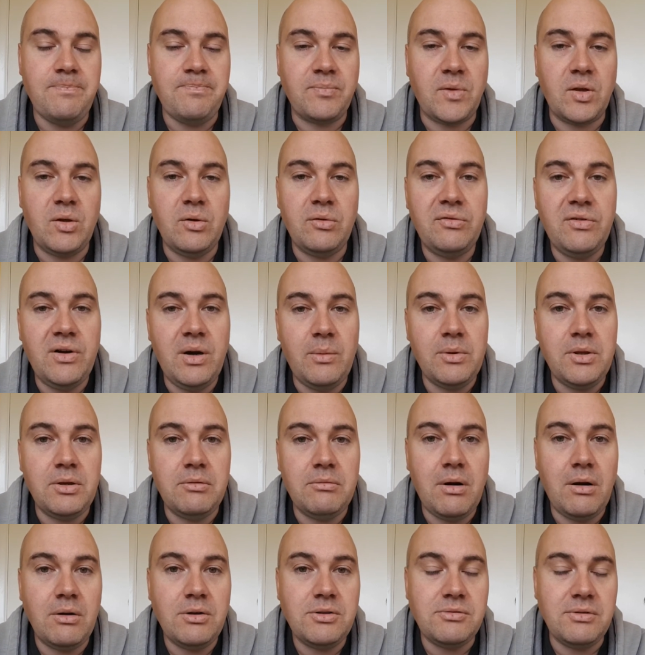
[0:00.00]
You'll find with the
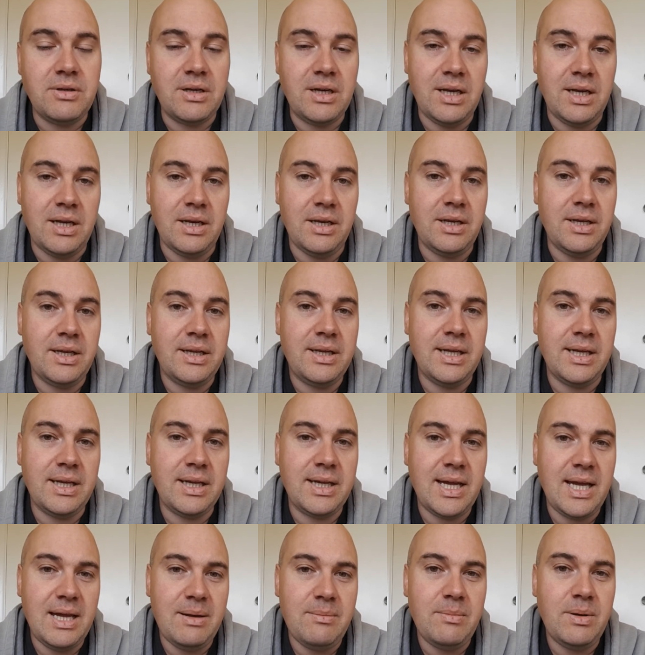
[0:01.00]
rotary cleaner it
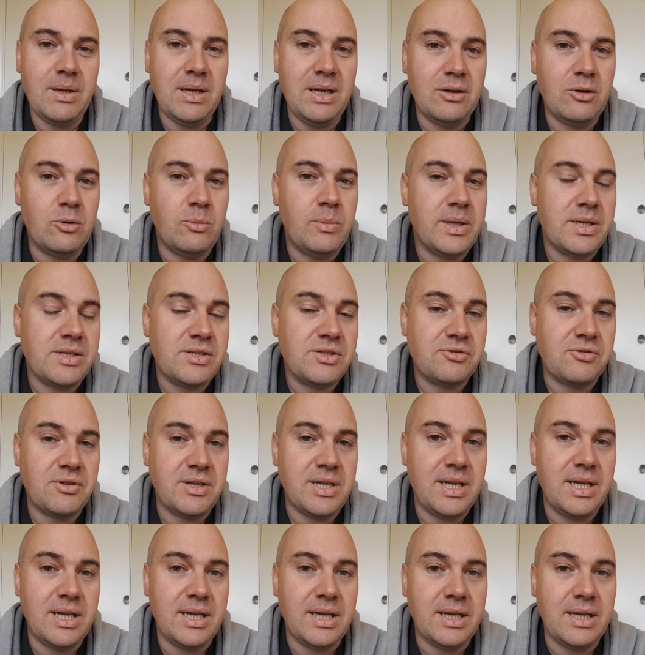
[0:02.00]
can be a little bit
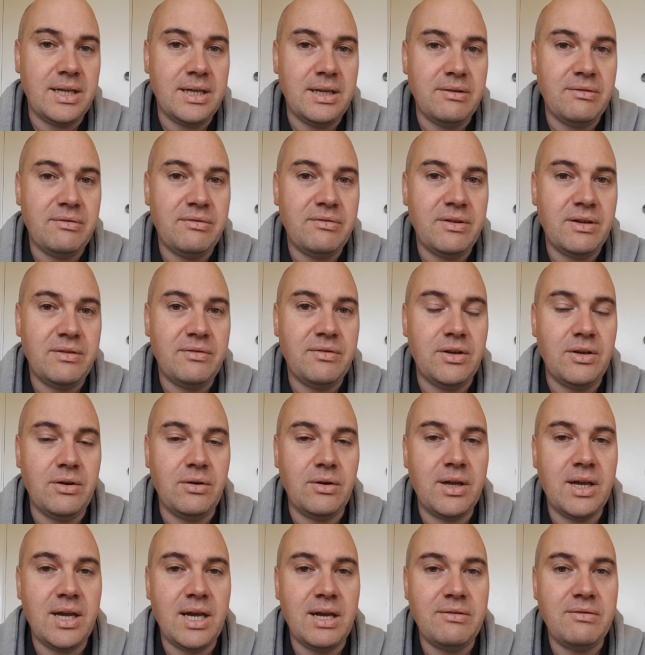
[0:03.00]
streaky if you're
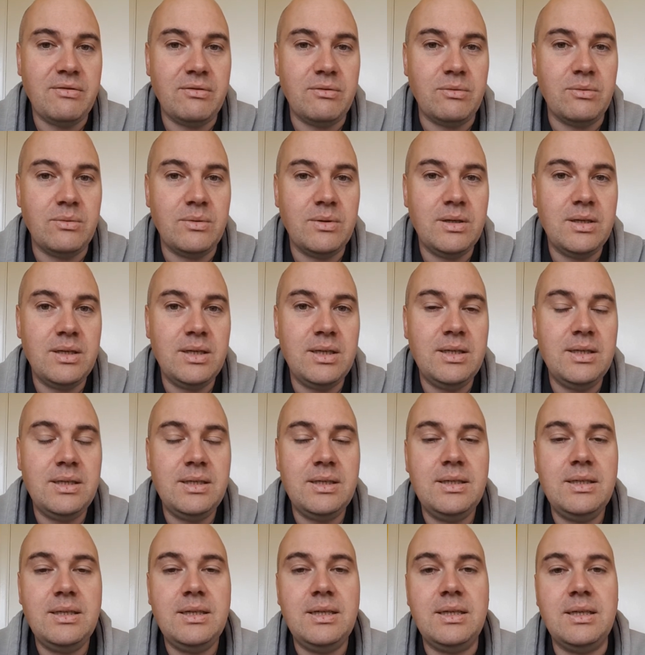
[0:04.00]
not careful.
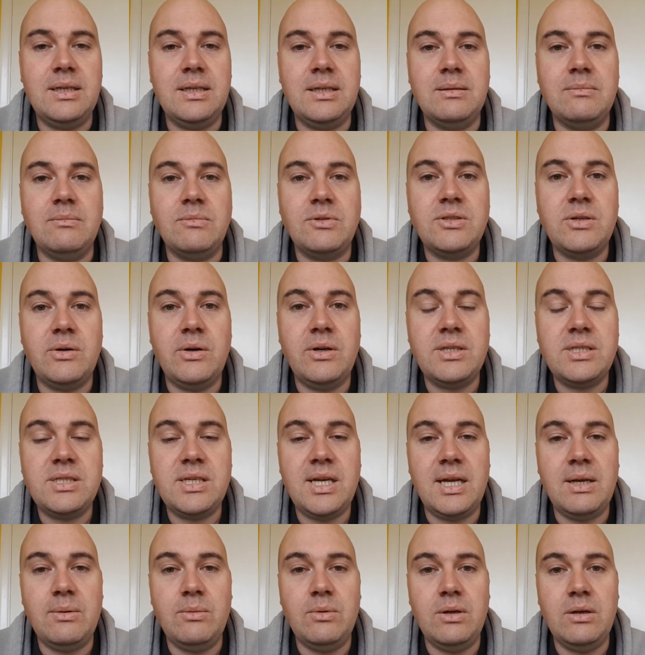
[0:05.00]
So I'd
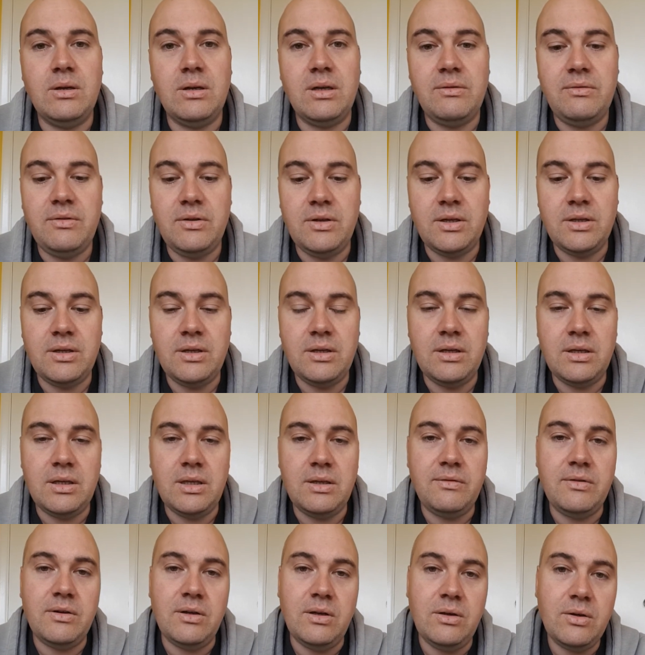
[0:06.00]
say, well, look, if
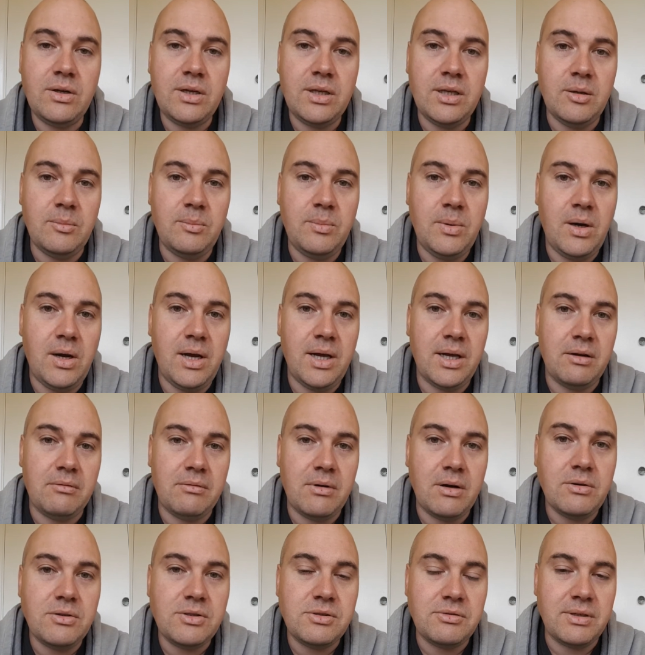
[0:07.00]
you're looking at buying a
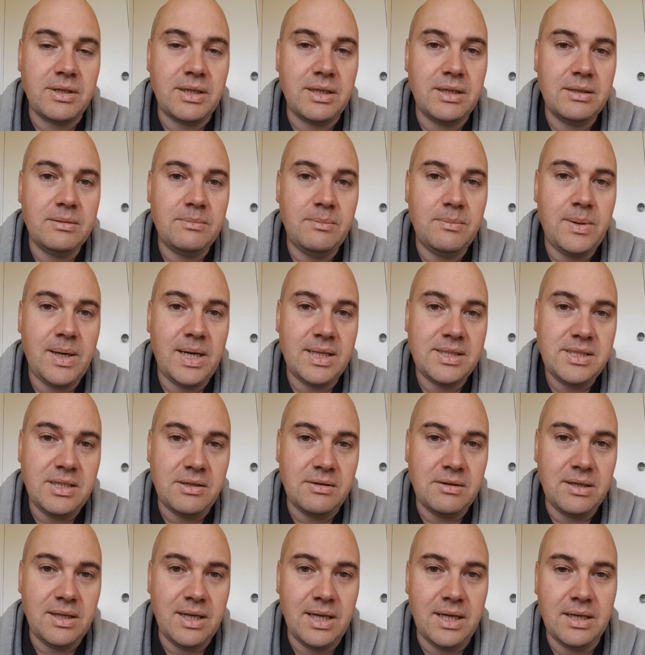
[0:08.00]
rotary
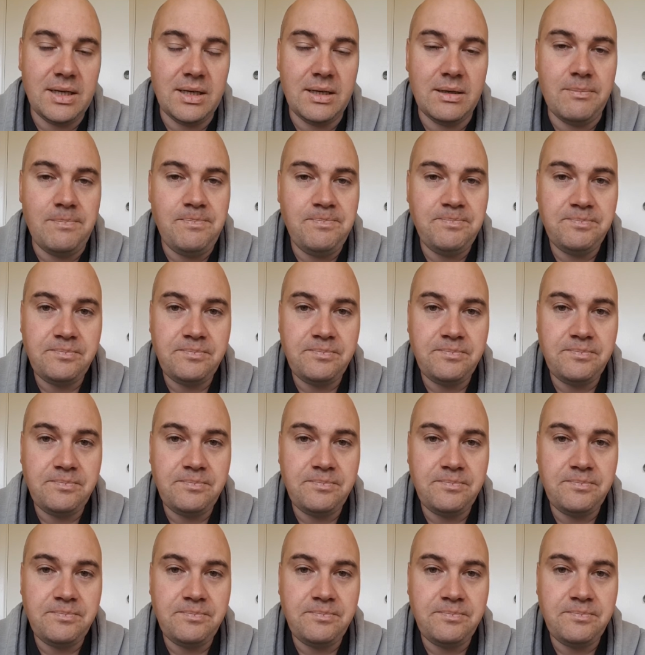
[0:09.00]
patio cleaner,